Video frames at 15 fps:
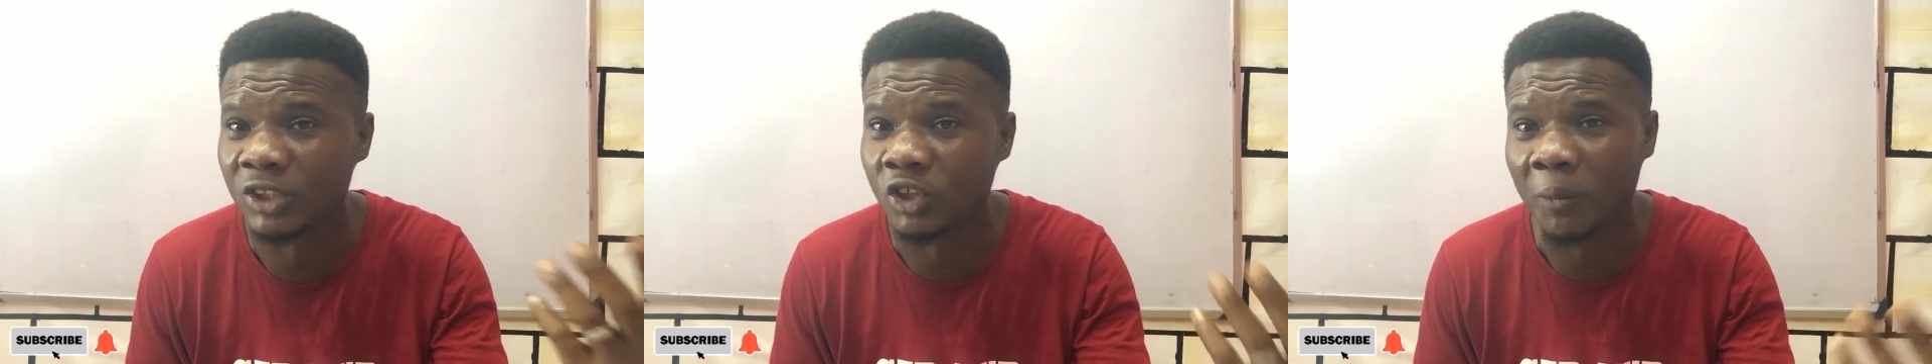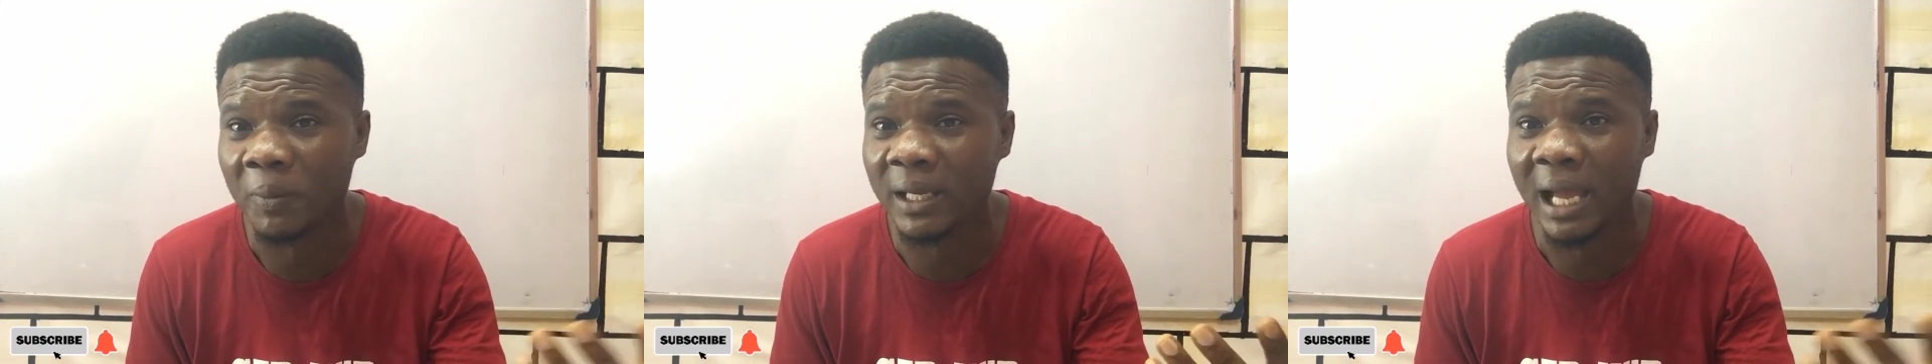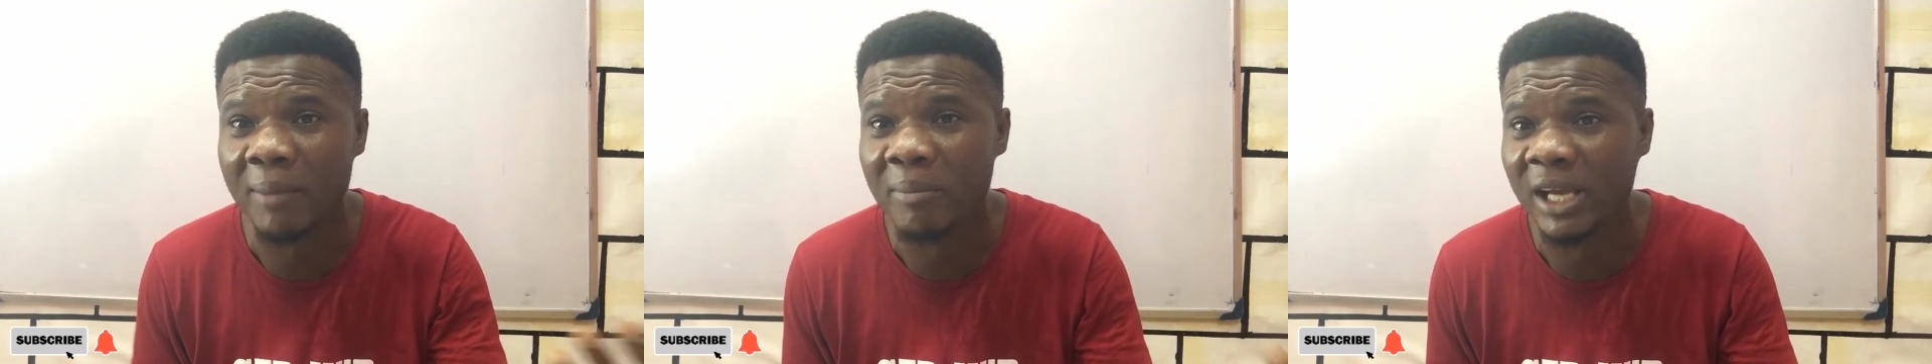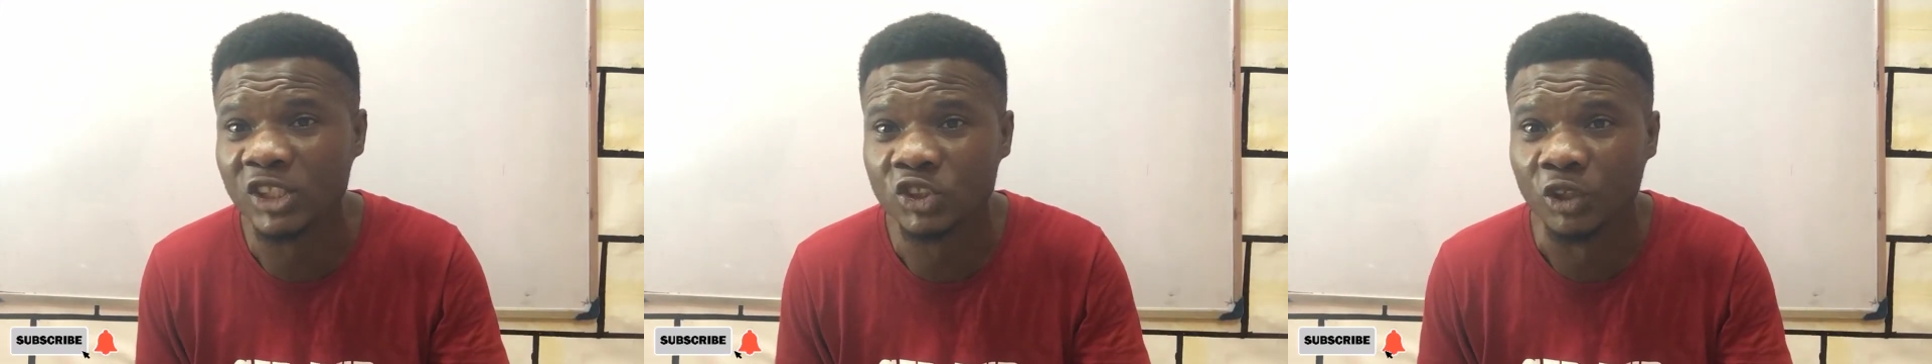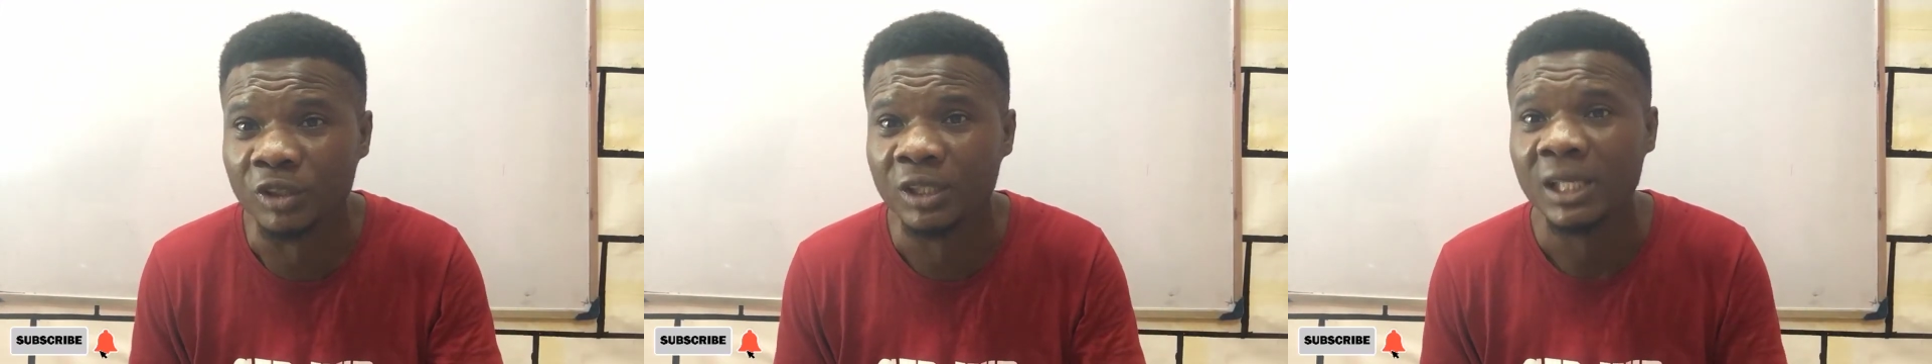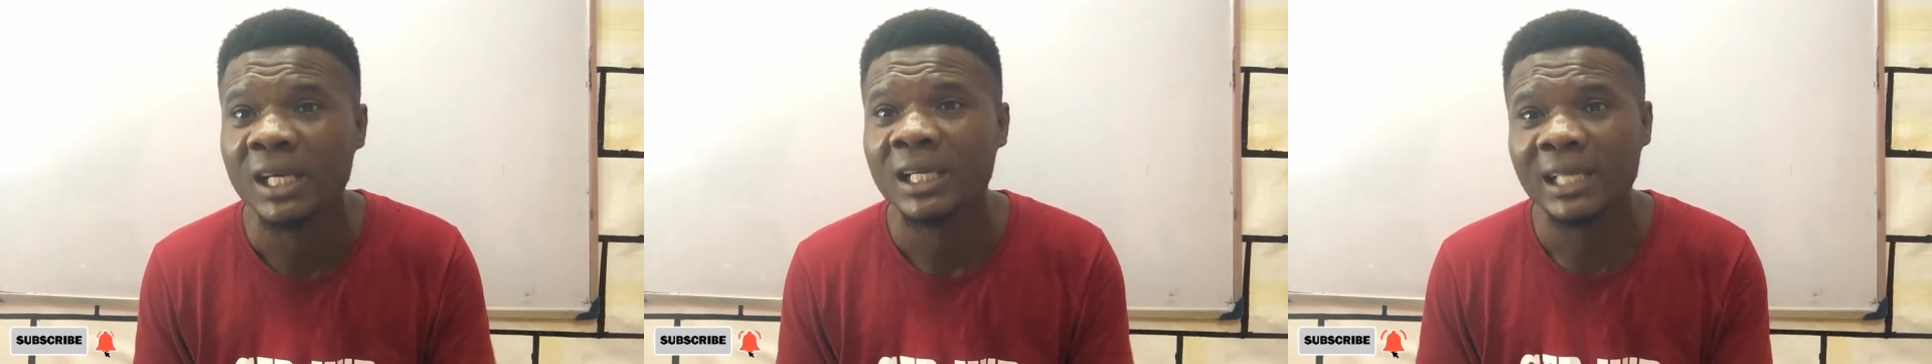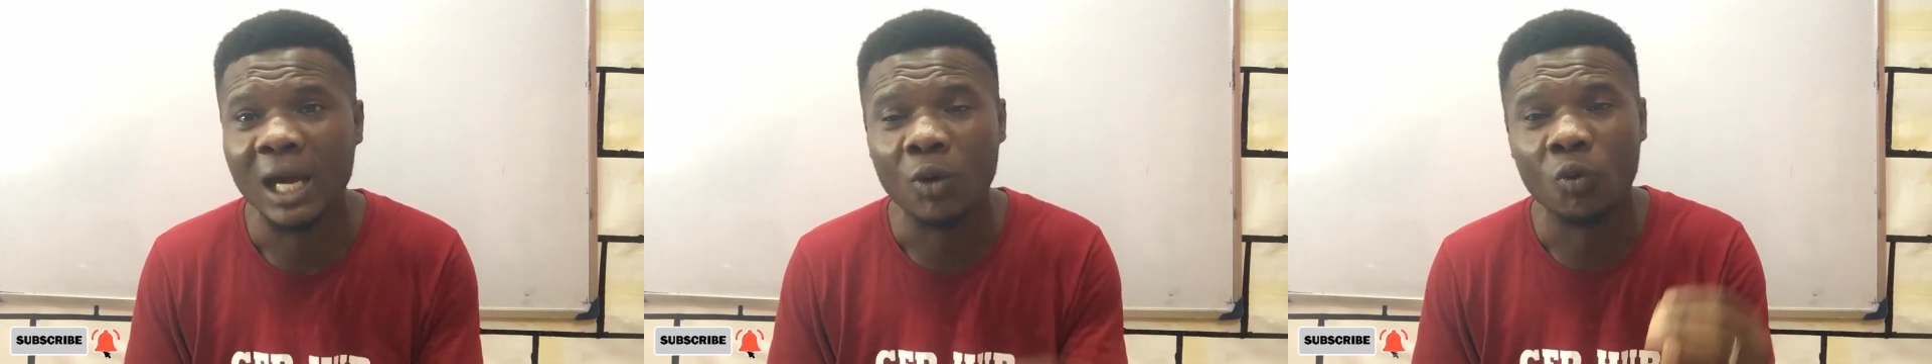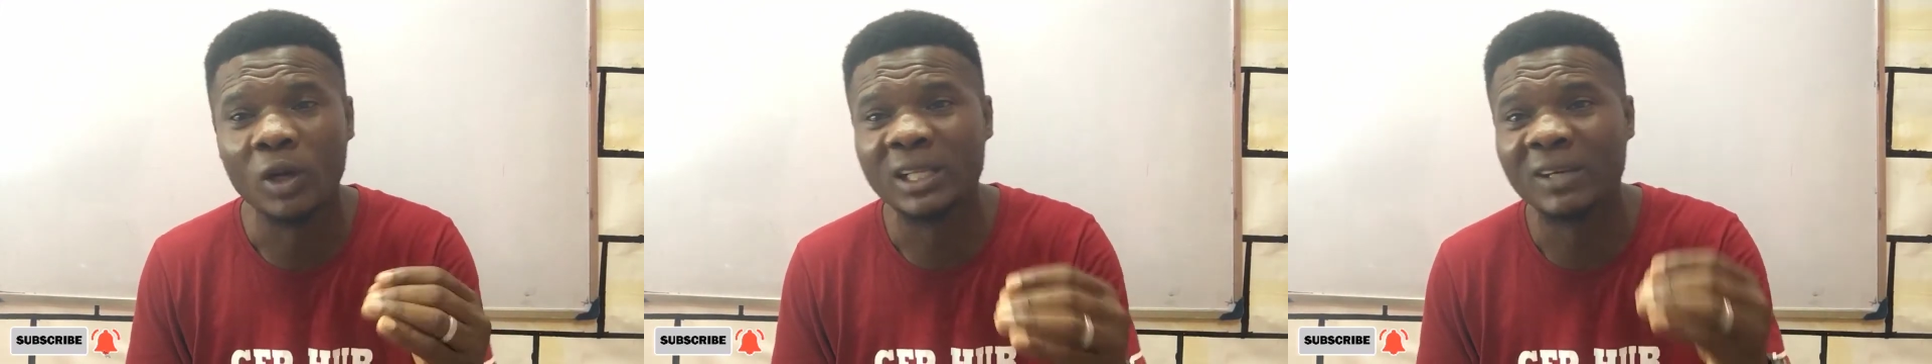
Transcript: topic I mentioned. Now, what